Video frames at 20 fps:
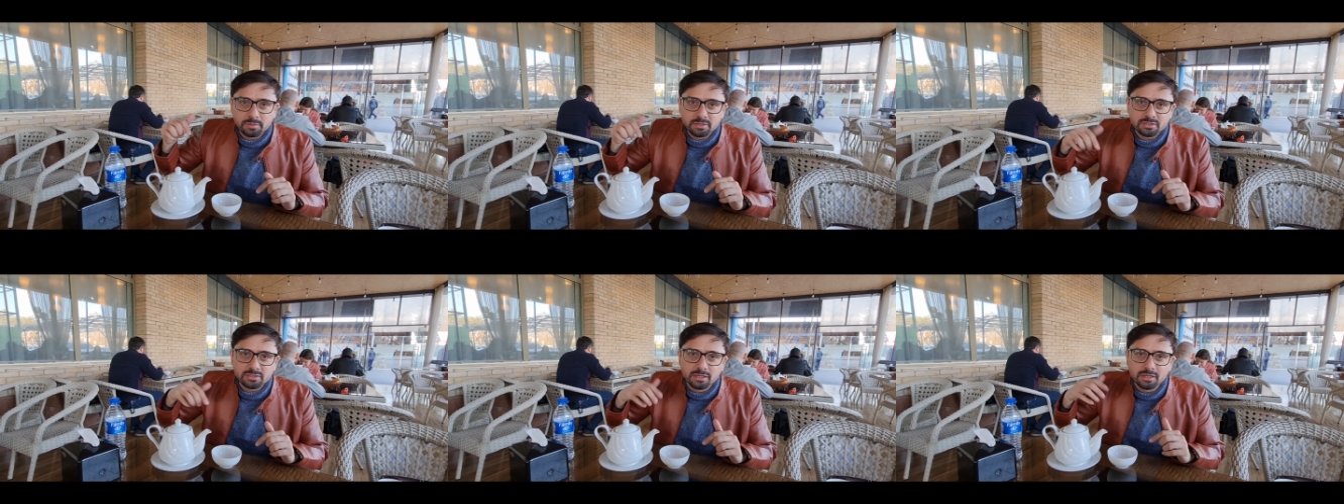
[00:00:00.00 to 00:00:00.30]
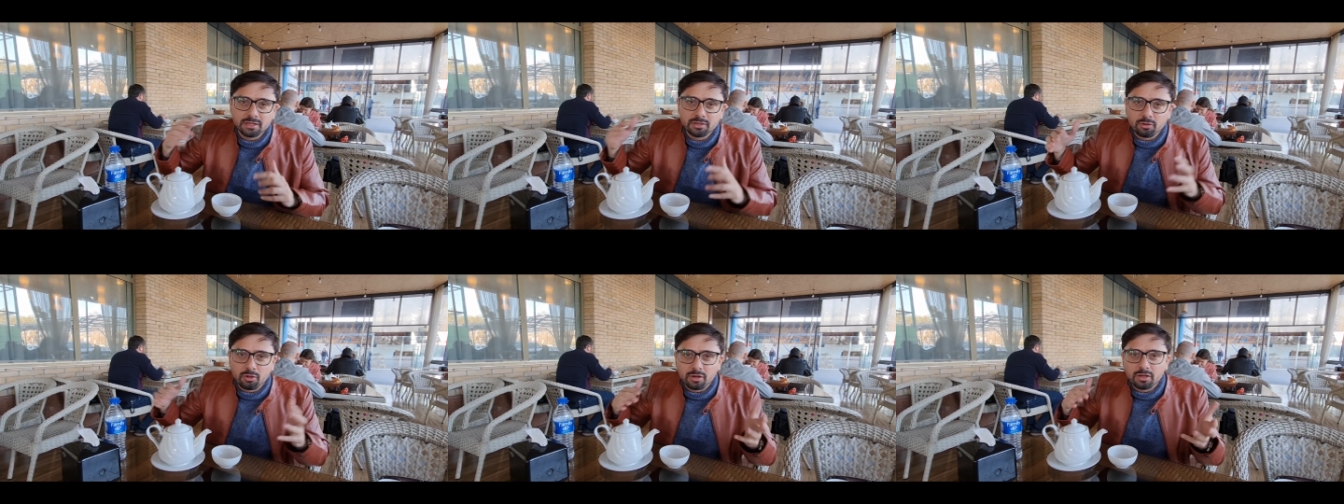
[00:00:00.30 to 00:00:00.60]

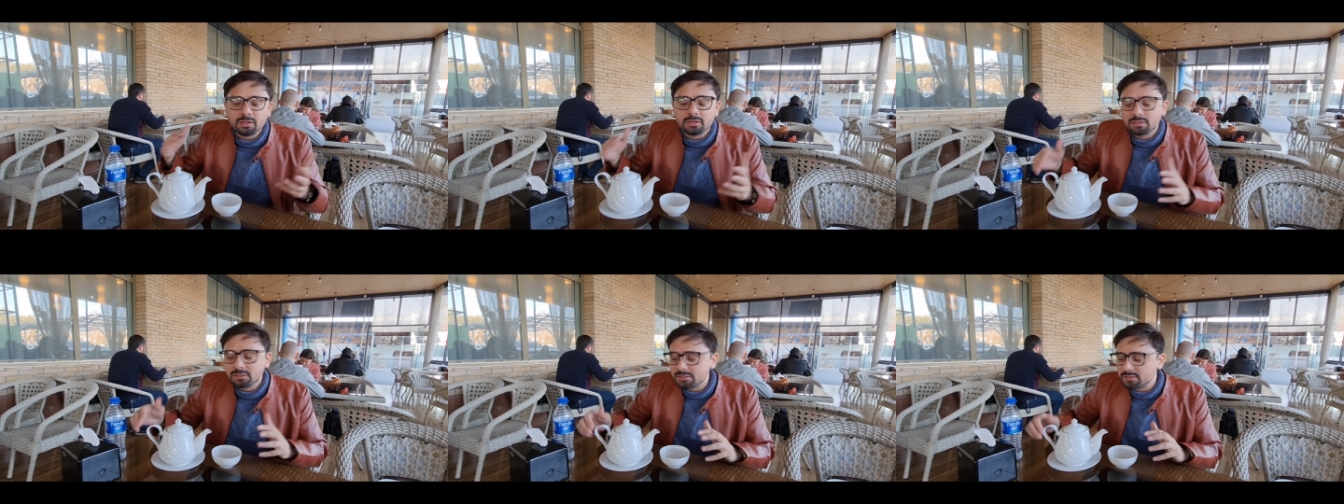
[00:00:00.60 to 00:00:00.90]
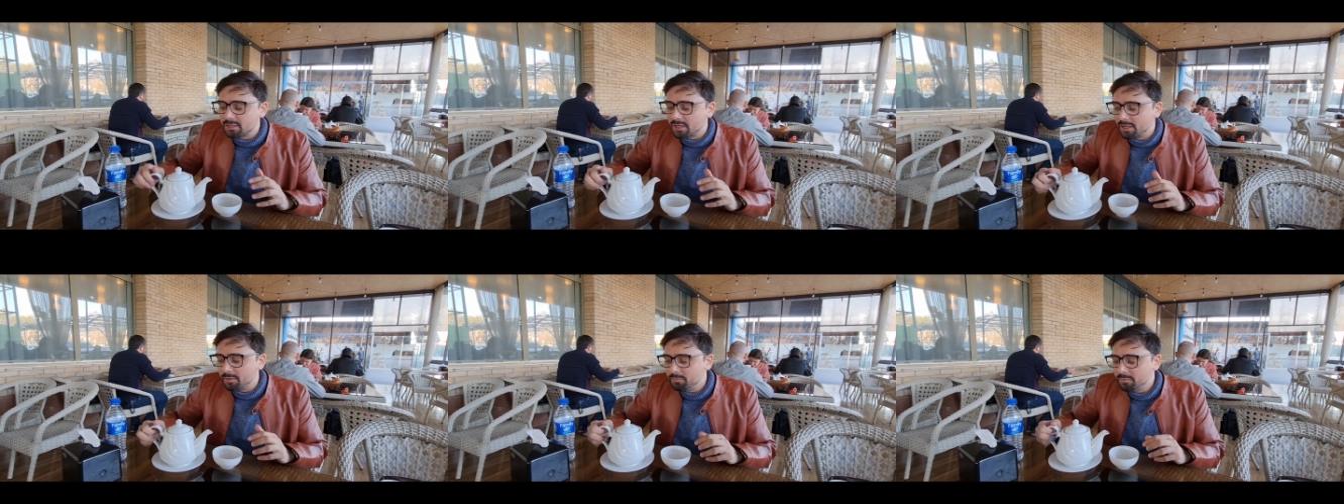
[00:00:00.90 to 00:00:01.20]
especially during
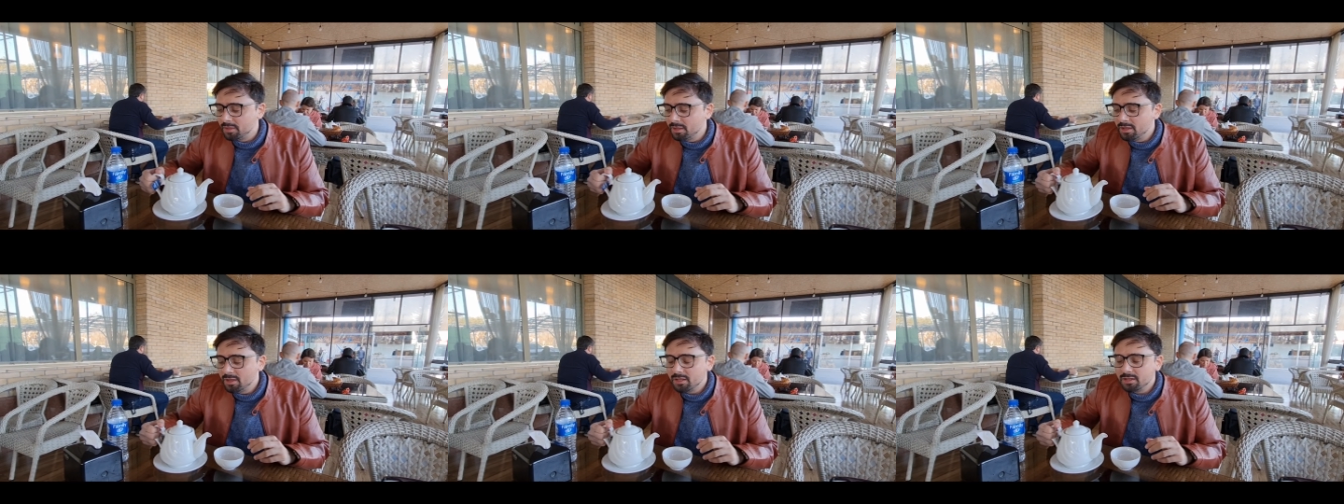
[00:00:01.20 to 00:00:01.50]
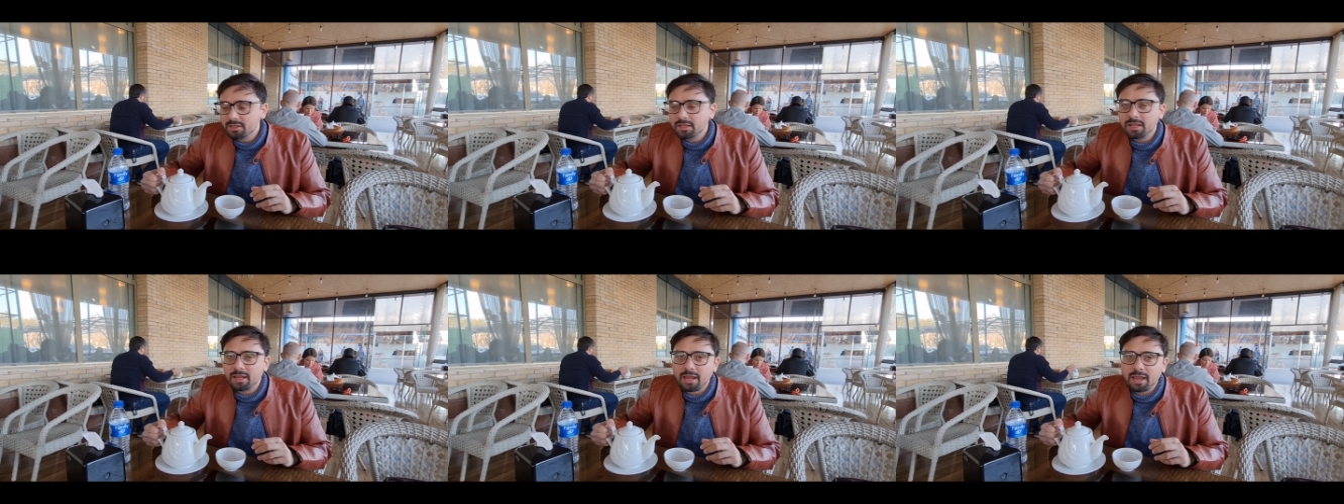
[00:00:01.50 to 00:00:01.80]
this time,
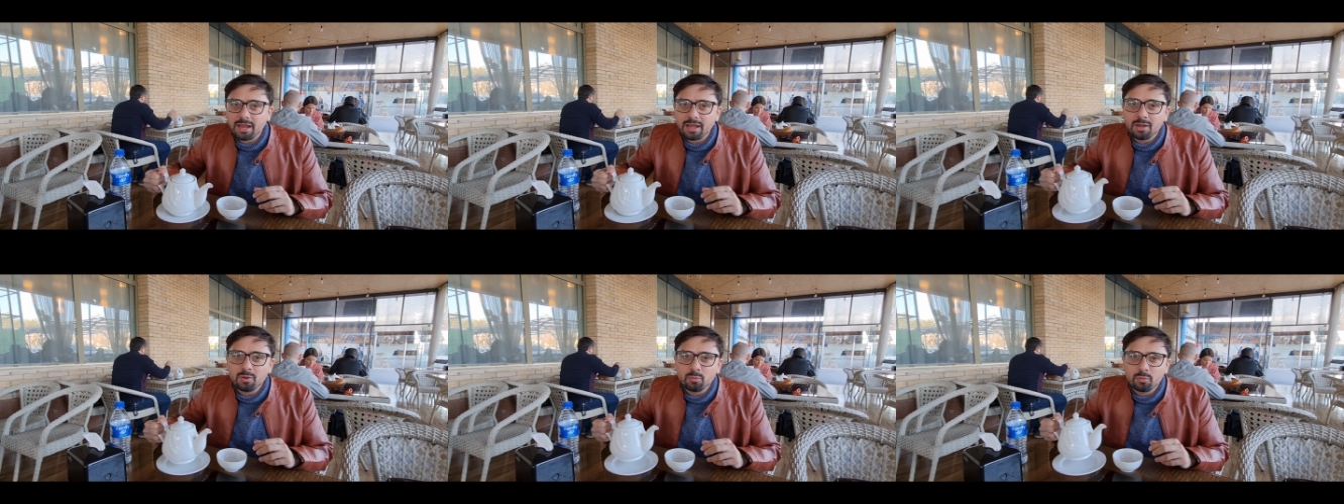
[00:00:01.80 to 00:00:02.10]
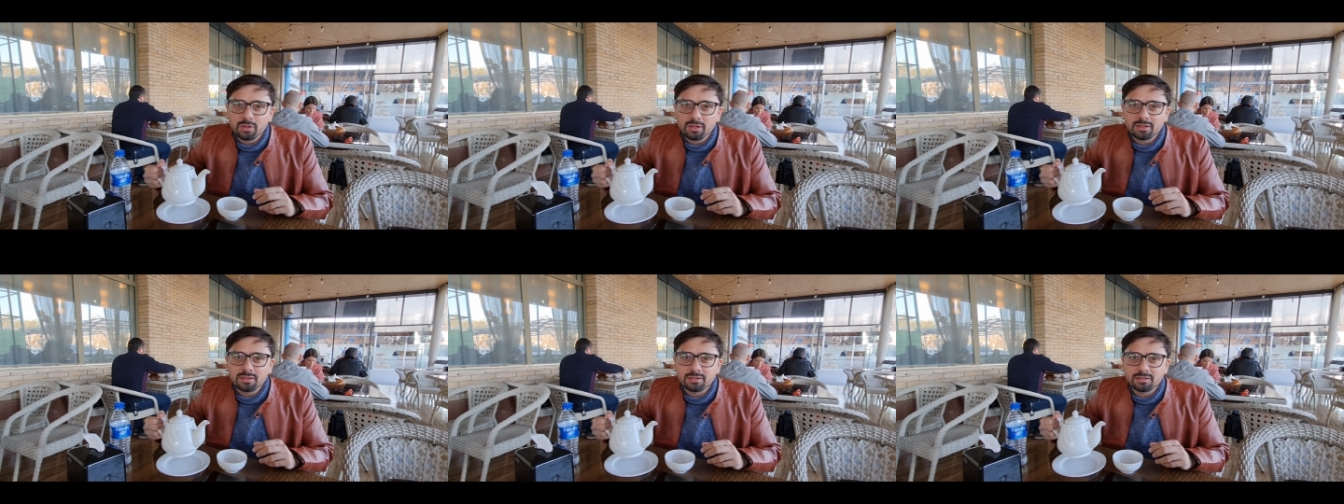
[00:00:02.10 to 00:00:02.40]
they
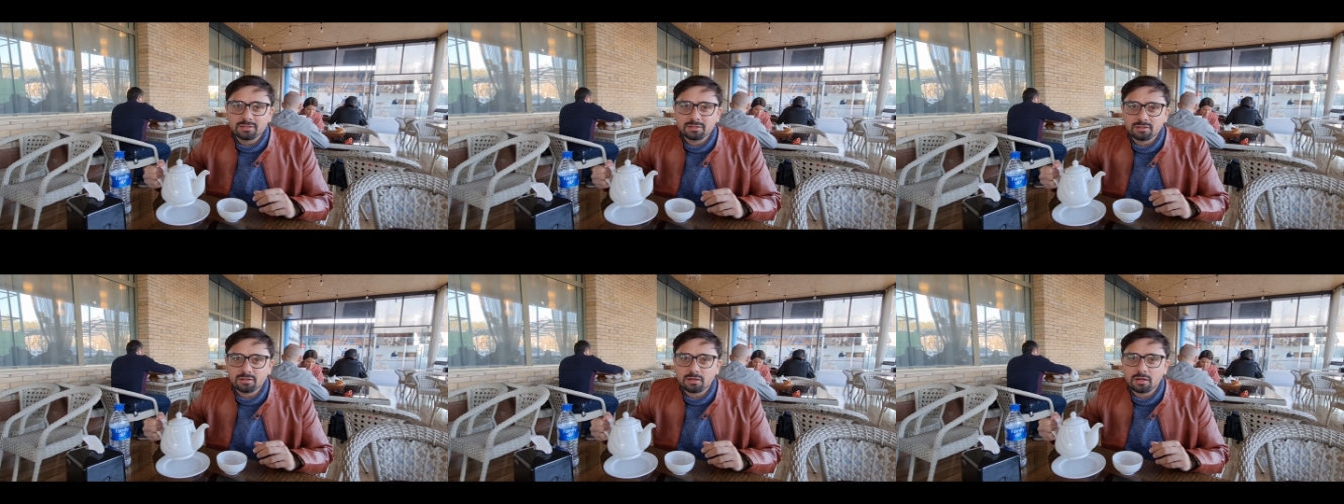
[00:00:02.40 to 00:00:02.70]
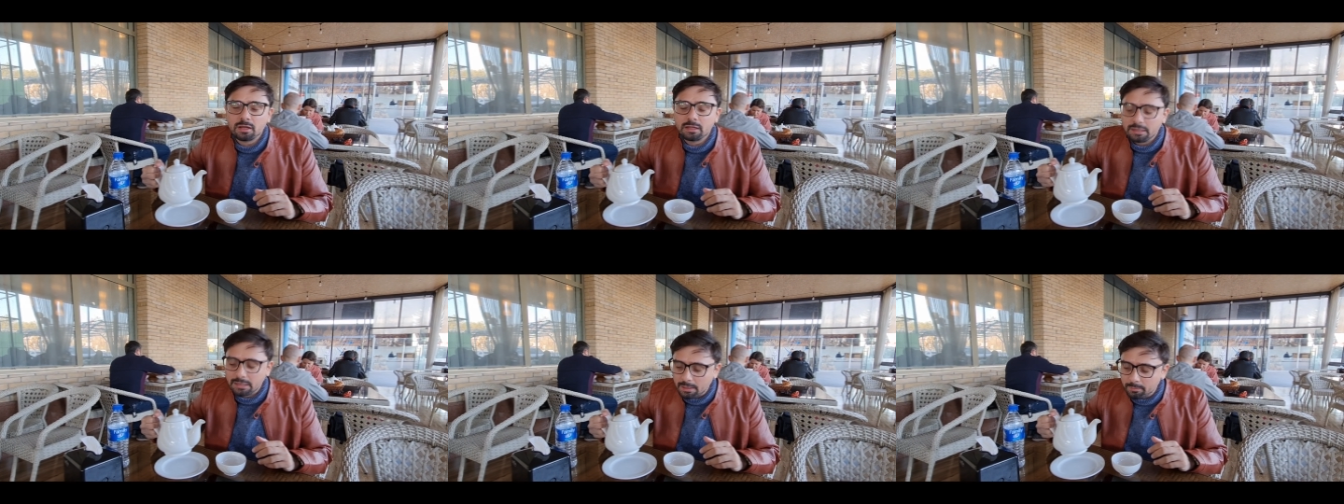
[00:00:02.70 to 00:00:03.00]
end with
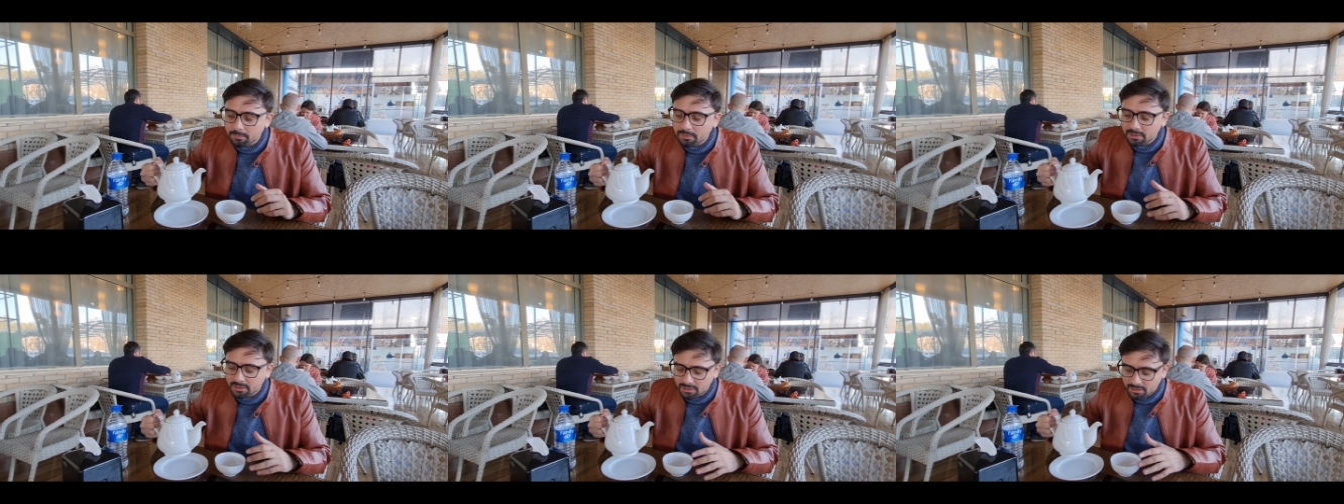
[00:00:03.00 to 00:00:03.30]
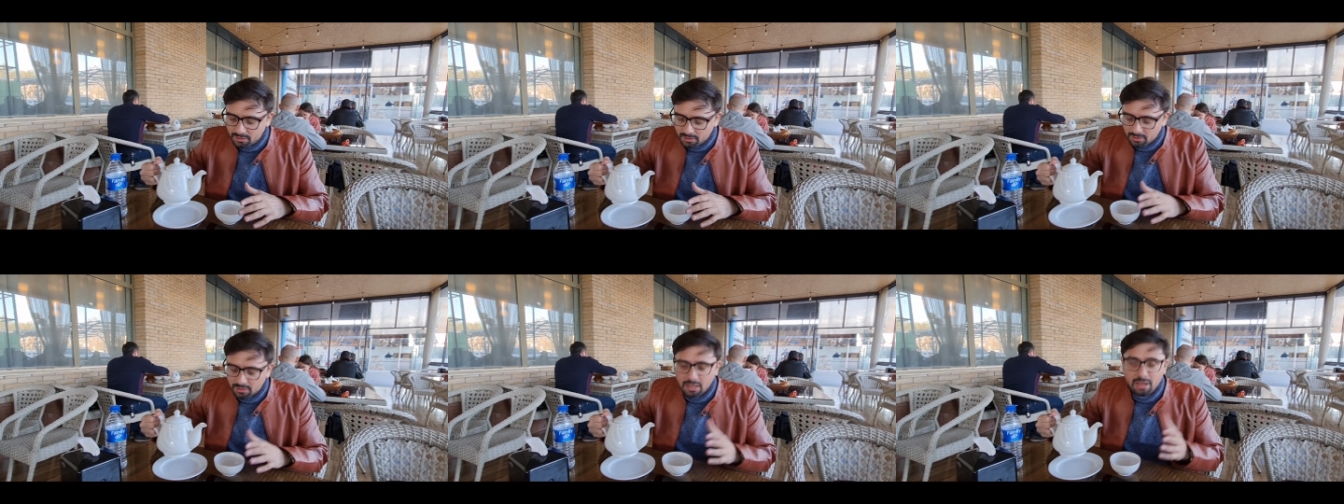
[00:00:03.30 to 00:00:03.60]
a
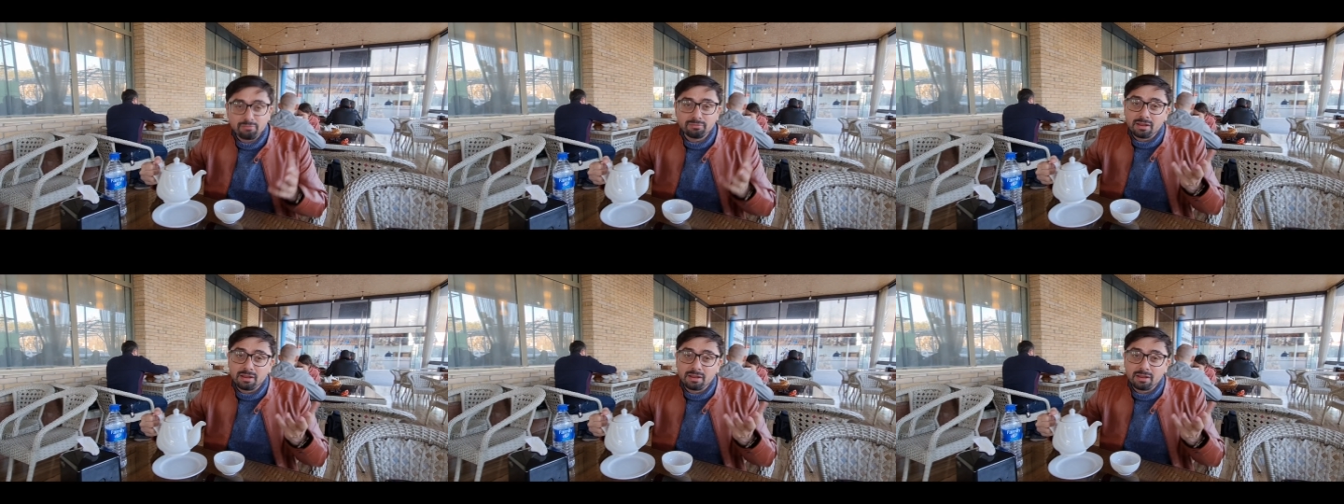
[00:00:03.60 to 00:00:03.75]
lemon tea.